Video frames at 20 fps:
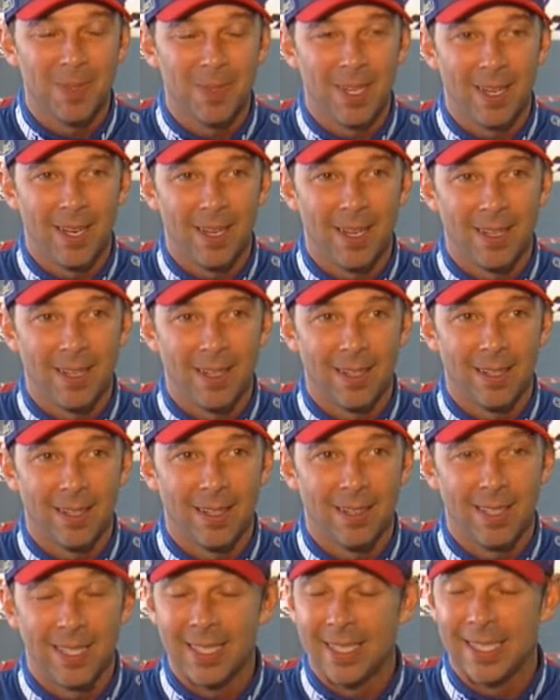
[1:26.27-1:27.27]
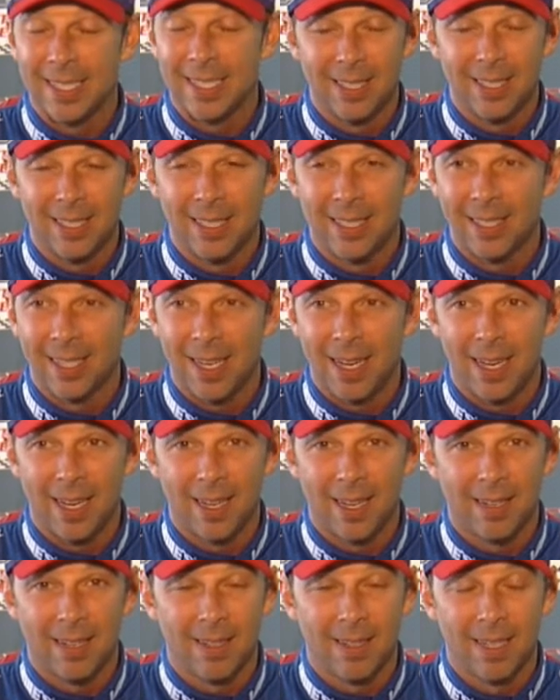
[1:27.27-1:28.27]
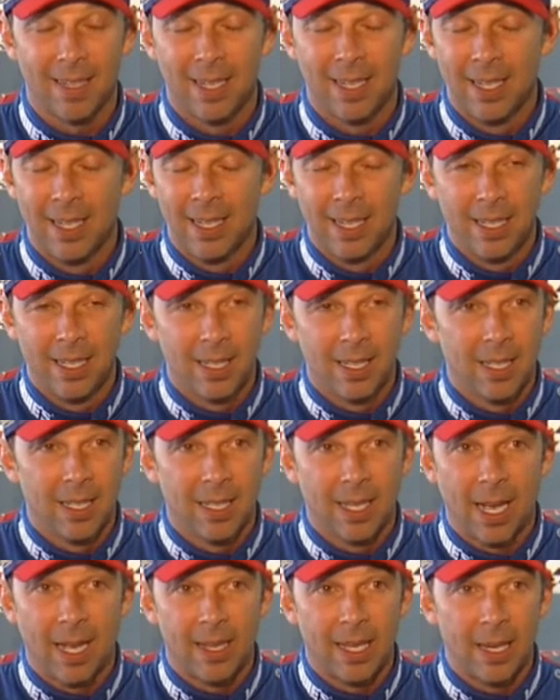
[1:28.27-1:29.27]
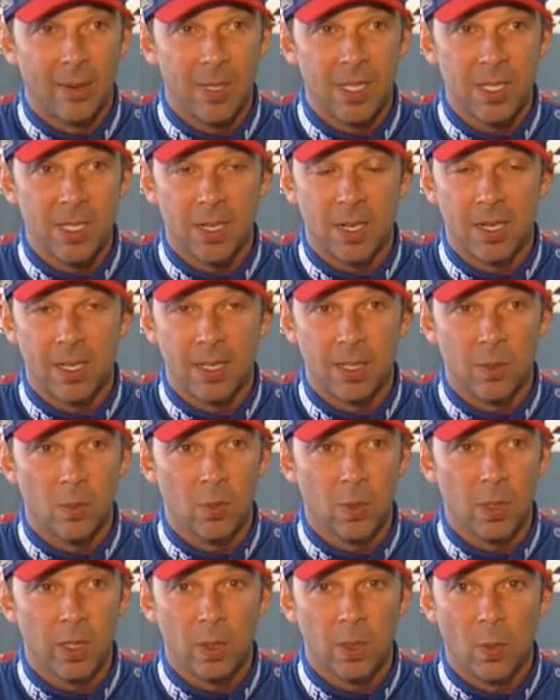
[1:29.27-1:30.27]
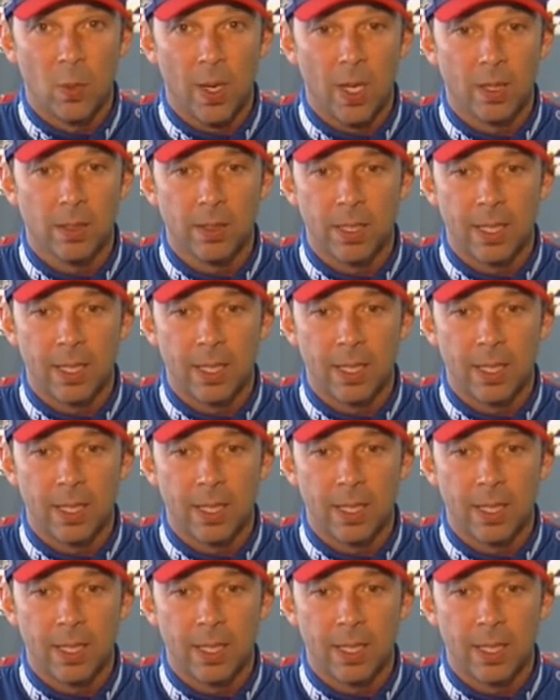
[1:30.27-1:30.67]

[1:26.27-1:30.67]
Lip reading: And he did. And on that restart, he did really well.